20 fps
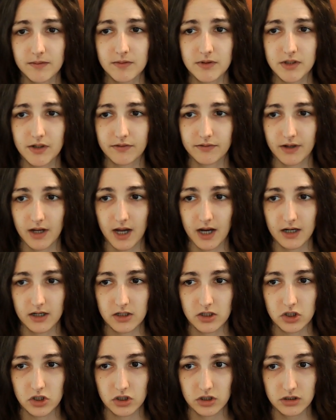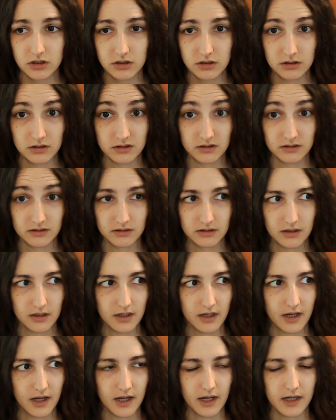In terms of action,
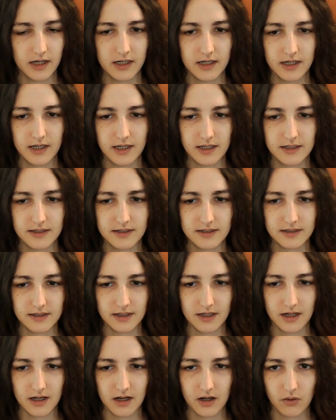it's